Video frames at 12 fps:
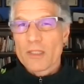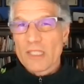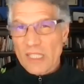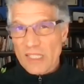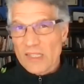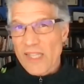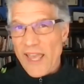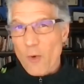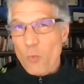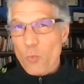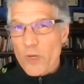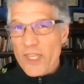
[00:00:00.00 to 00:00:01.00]
Get
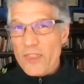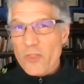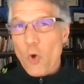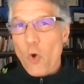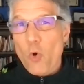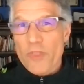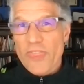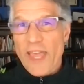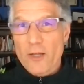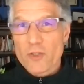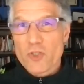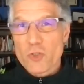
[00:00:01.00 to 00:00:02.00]
that with or
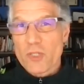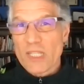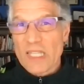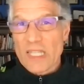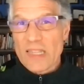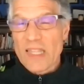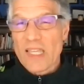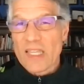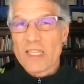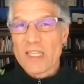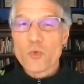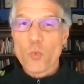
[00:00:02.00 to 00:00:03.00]
without you. The key thing
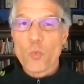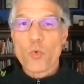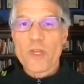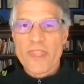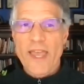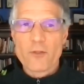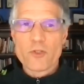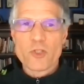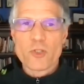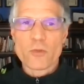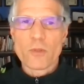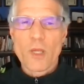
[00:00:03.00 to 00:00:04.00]
is without
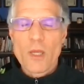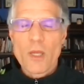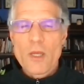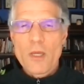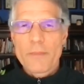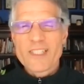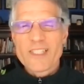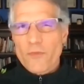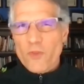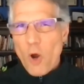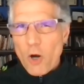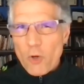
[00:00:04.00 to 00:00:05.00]
you. Because if
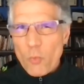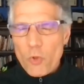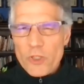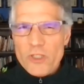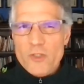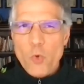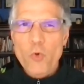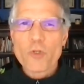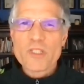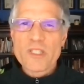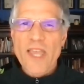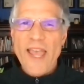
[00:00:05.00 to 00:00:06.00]
you aren't working
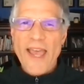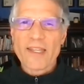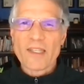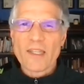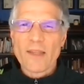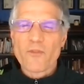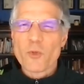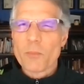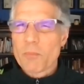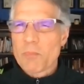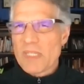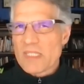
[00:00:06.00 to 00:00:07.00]
towards that, if your
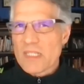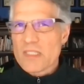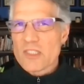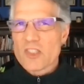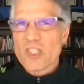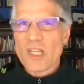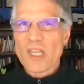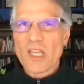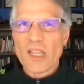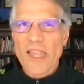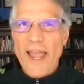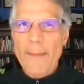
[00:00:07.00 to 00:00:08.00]
business is going to
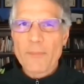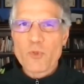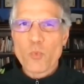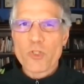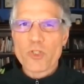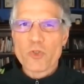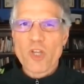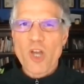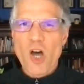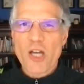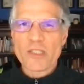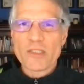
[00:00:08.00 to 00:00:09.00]
collapse when you're
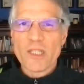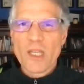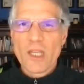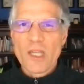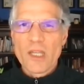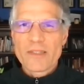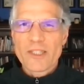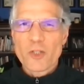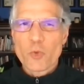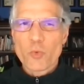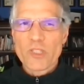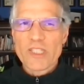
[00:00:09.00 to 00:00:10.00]
gone, then
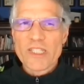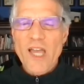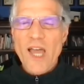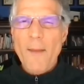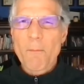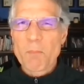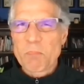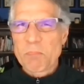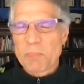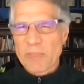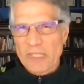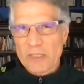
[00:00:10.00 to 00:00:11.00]
you're really not
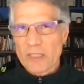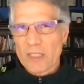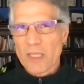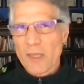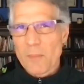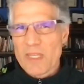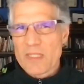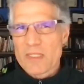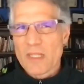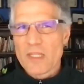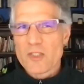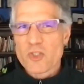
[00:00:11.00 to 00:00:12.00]
building a
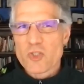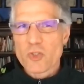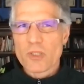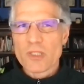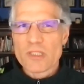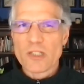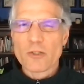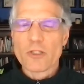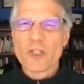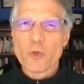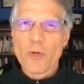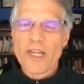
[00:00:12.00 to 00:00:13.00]
business. You're
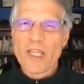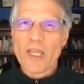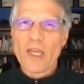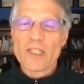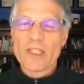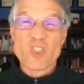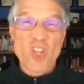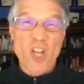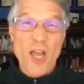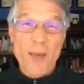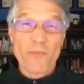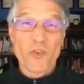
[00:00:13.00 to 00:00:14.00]
continually creating a
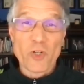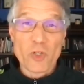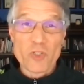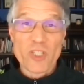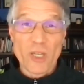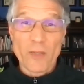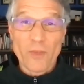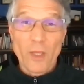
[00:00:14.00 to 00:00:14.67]
job for yourself